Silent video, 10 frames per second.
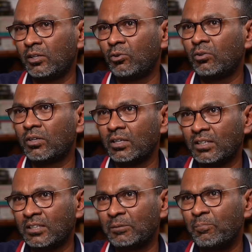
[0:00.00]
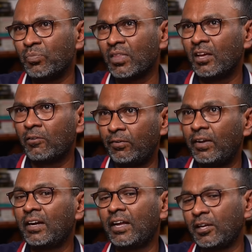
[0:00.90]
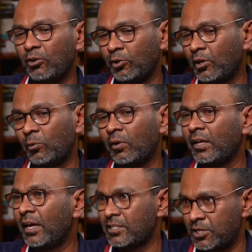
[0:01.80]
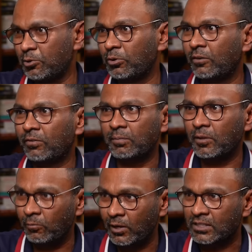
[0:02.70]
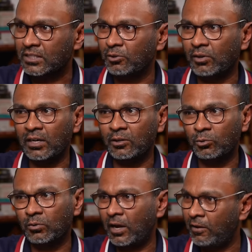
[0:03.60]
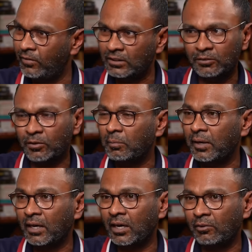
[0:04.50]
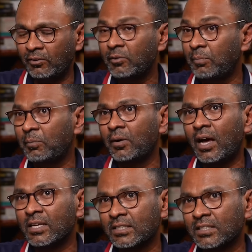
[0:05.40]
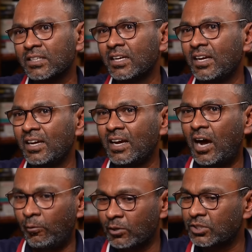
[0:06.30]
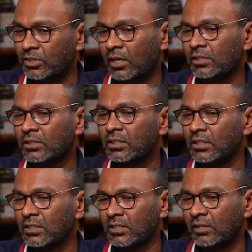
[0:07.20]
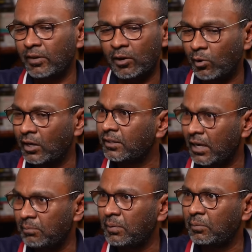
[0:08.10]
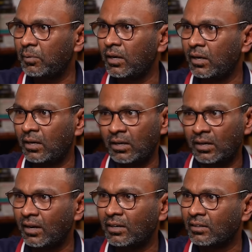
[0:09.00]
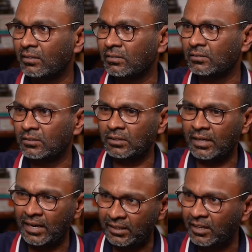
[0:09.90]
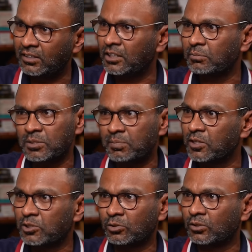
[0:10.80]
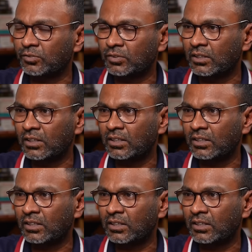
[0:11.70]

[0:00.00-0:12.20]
don't feel like, you know, you can only execute it from the West. You can do everything from India now. Even people ask us, our structure is, we have only 10 people in London. The entire team is based out of